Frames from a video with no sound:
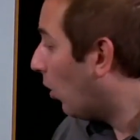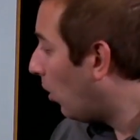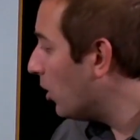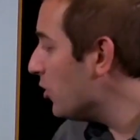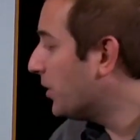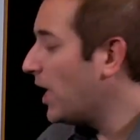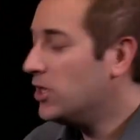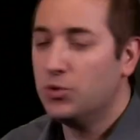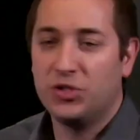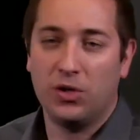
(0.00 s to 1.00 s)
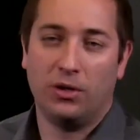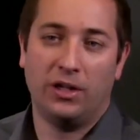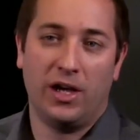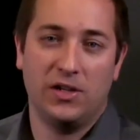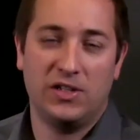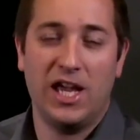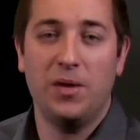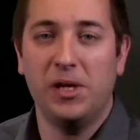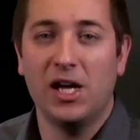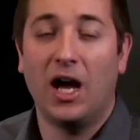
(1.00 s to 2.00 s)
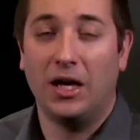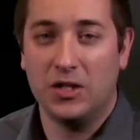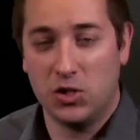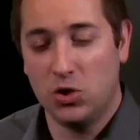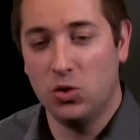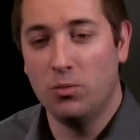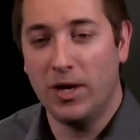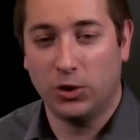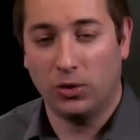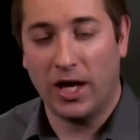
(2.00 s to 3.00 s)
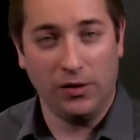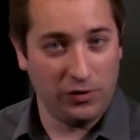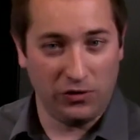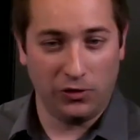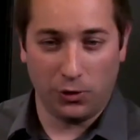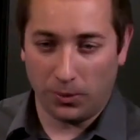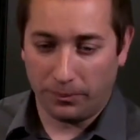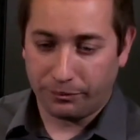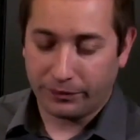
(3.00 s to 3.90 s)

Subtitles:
or you can use standardized APIs to make your life easier.